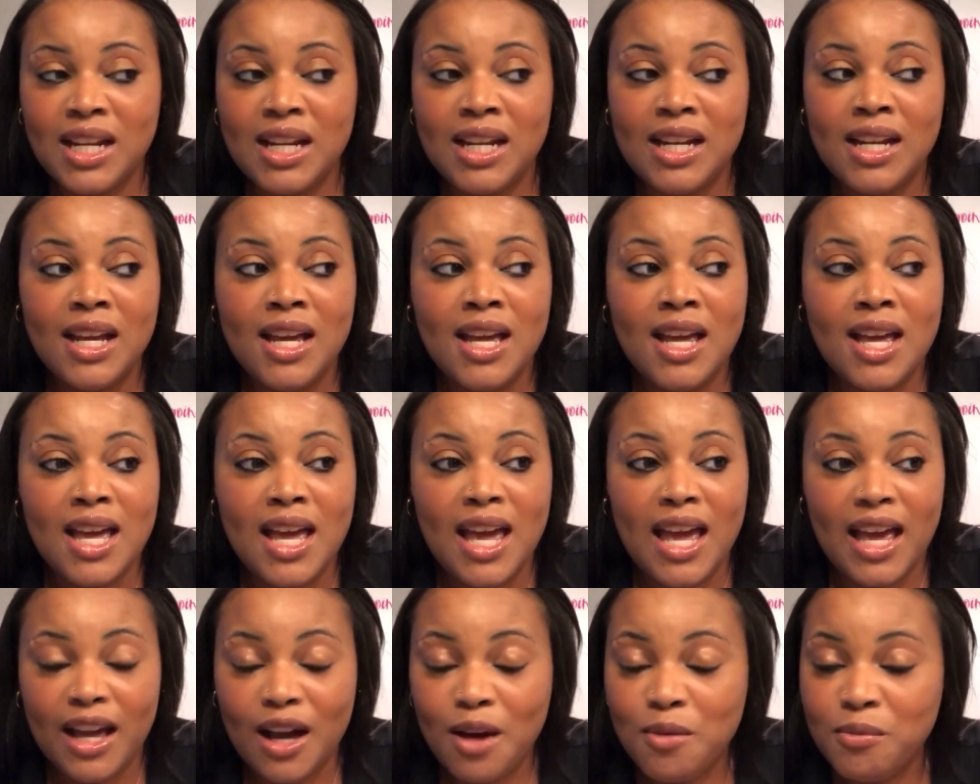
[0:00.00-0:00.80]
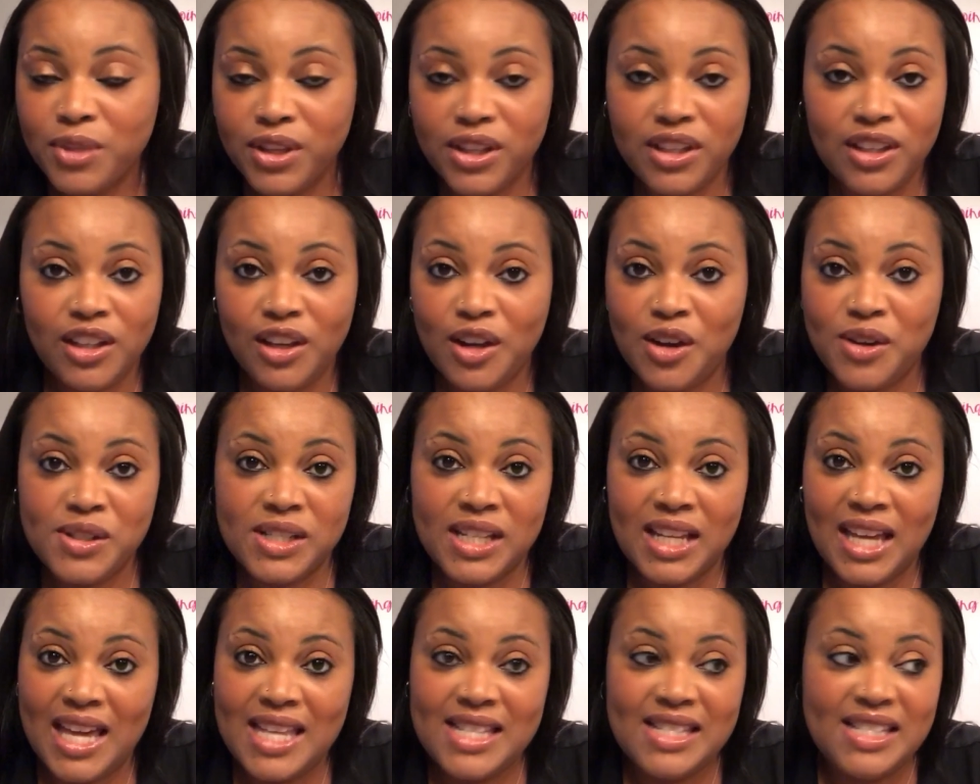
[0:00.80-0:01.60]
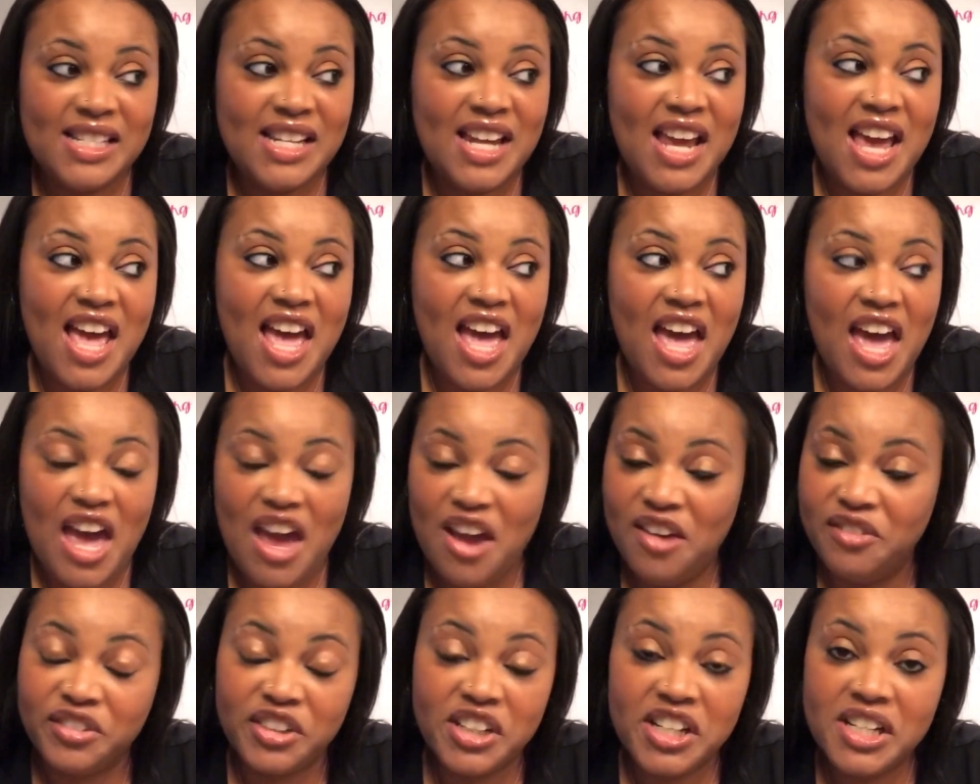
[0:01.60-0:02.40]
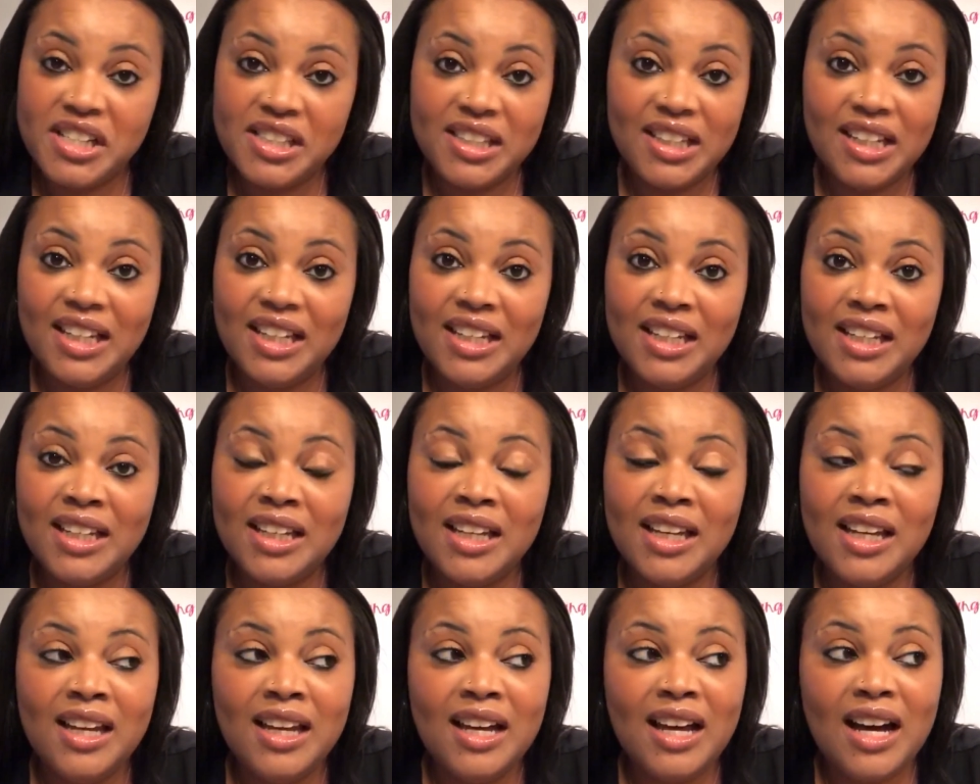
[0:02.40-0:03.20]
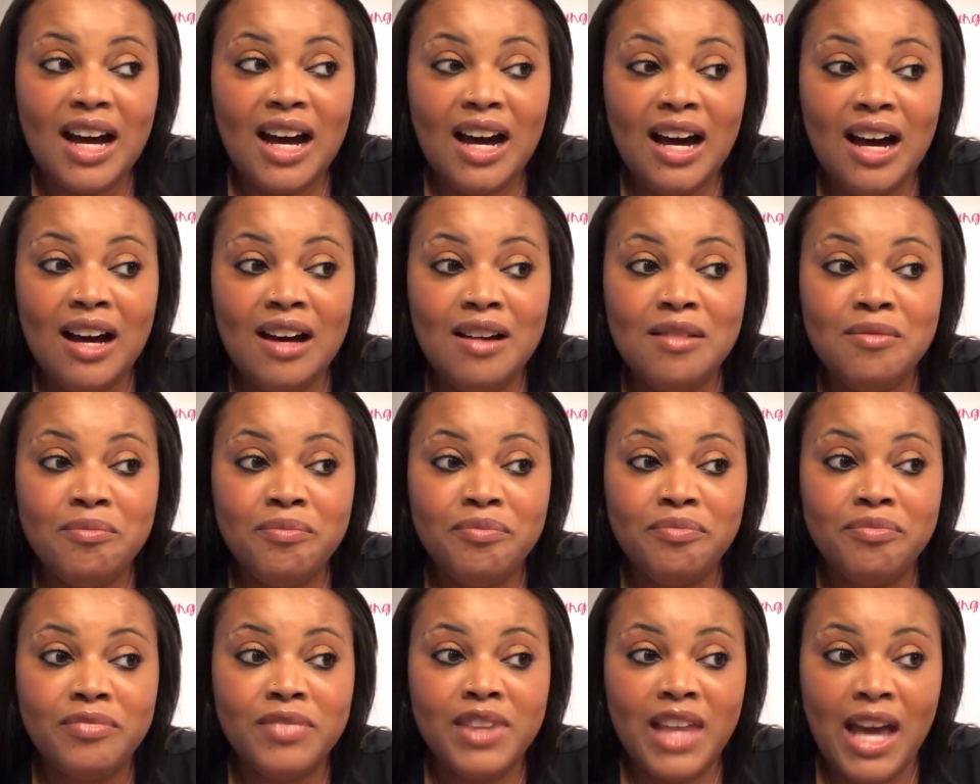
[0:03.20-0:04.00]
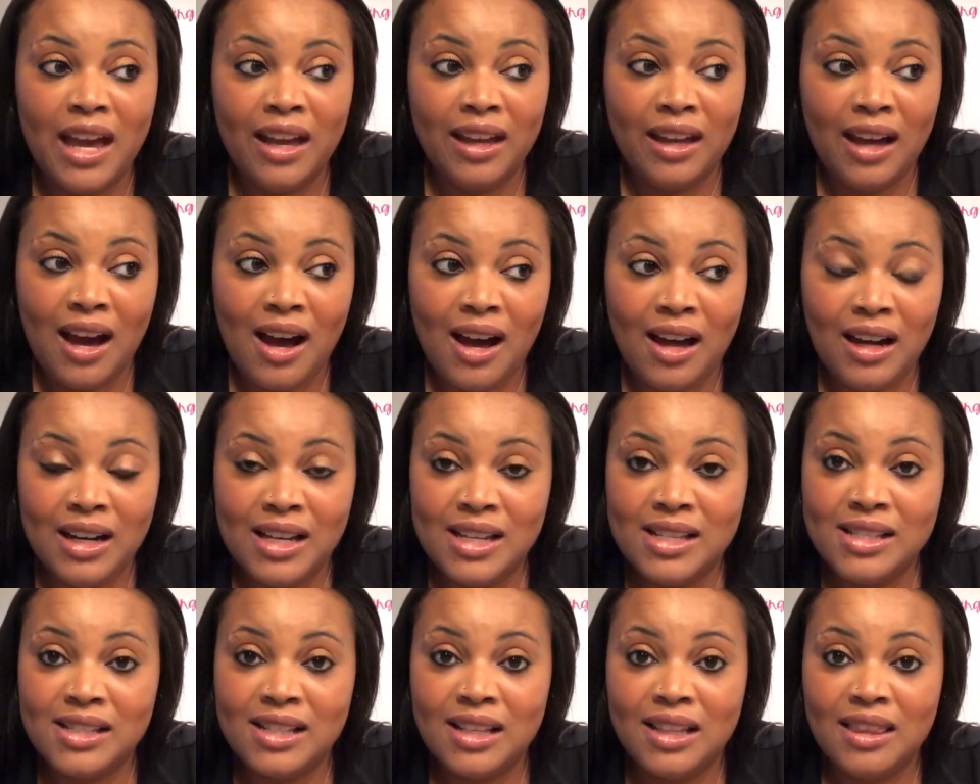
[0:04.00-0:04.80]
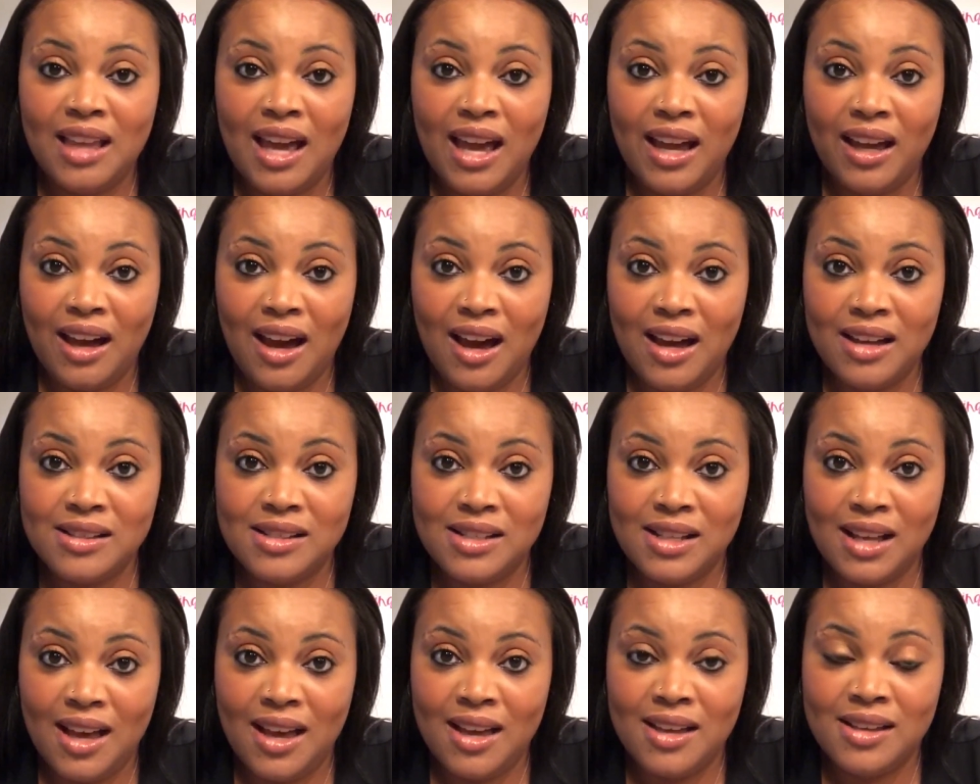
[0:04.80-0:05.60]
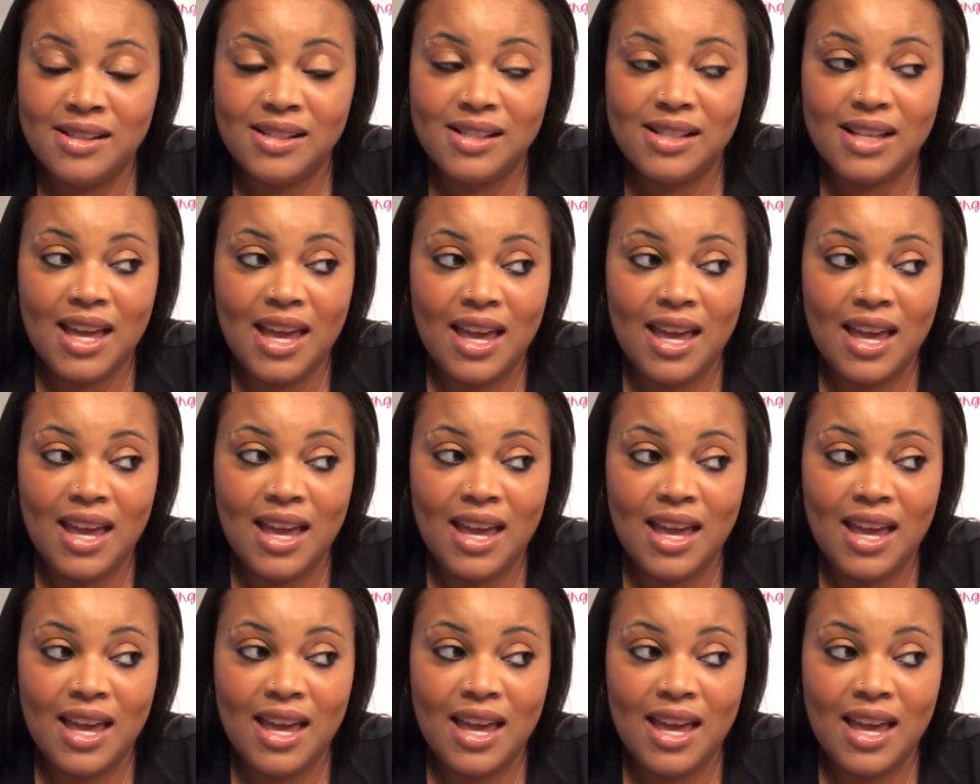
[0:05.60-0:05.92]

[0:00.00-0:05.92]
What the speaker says: And it completely goes against everything that God is and that God says.